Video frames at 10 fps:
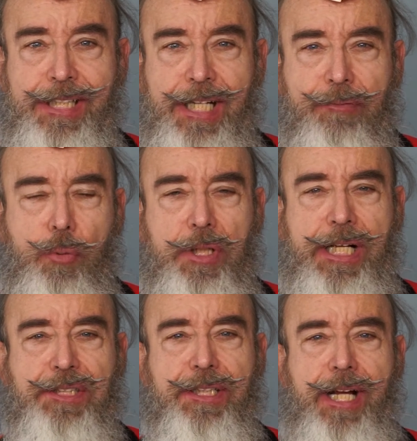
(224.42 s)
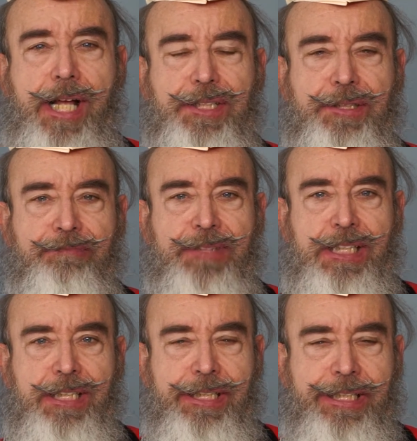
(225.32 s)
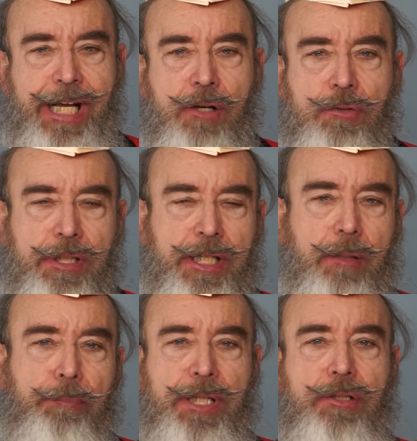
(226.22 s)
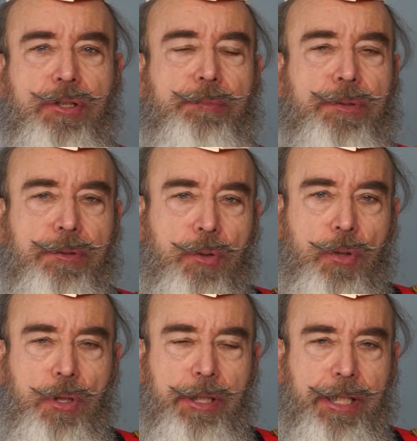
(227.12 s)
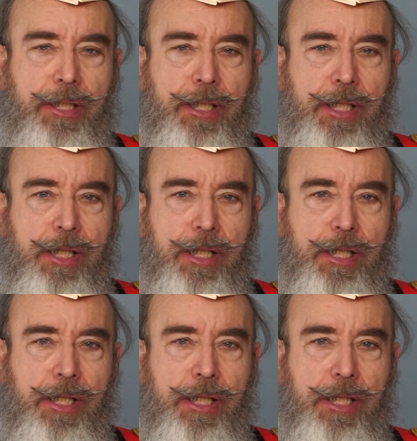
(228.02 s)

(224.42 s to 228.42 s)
Everyone has their hats. Now, in a big group or in